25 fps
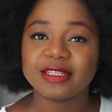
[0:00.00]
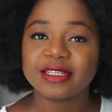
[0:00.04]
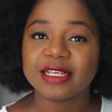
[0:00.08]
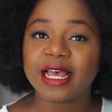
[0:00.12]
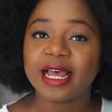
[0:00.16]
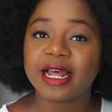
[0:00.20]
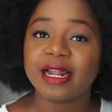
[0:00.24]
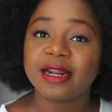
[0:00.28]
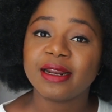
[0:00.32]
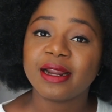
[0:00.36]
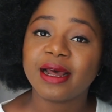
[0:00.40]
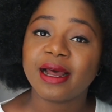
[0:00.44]

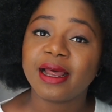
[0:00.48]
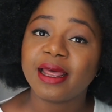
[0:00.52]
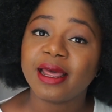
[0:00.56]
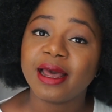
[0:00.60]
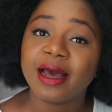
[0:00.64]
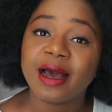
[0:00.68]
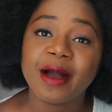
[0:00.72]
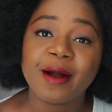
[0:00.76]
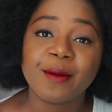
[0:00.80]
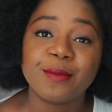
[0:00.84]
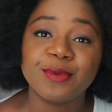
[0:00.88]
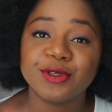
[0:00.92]
and I
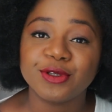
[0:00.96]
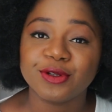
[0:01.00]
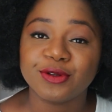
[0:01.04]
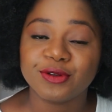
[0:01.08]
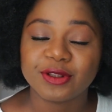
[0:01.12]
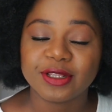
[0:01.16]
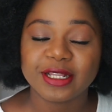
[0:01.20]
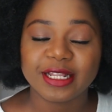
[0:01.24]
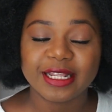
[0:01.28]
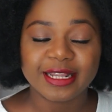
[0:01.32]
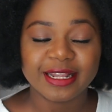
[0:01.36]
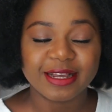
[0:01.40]

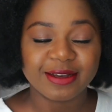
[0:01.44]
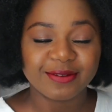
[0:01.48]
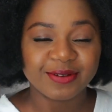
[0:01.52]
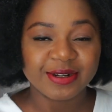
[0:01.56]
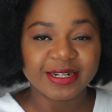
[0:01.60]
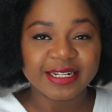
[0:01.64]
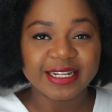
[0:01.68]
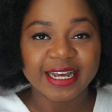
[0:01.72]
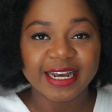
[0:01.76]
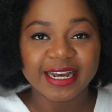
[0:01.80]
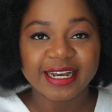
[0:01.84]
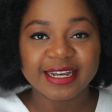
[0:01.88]
absolutely love
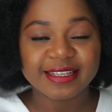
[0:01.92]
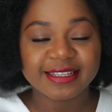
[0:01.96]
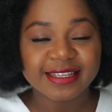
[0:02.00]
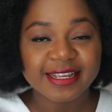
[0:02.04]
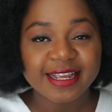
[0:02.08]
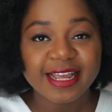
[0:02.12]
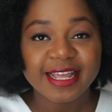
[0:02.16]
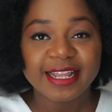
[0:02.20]
it, guys.